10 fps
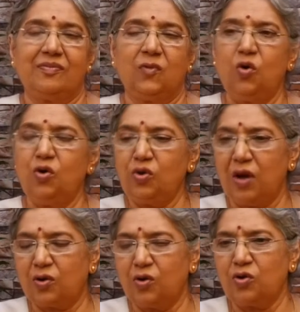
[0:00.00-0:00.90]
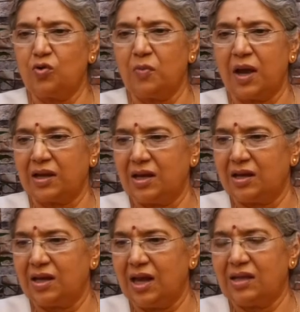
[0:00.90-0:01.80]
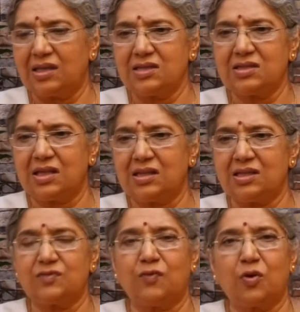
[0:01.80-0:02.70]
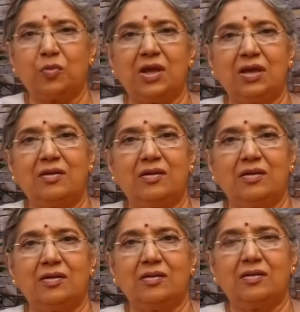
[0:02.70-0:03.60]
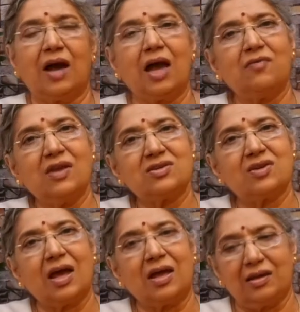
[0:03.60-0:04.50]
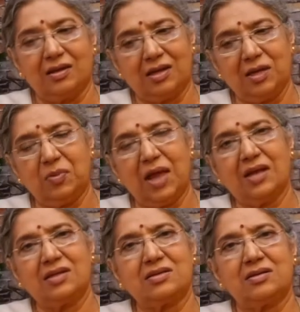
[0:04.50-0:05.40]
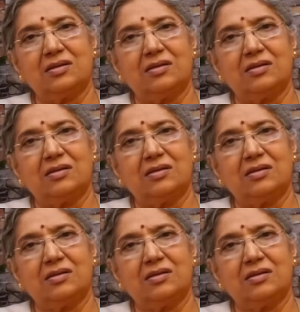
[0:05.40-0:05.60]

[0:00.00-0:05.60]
Oh, you are going to market, get this and this for me. I will try. Keep that.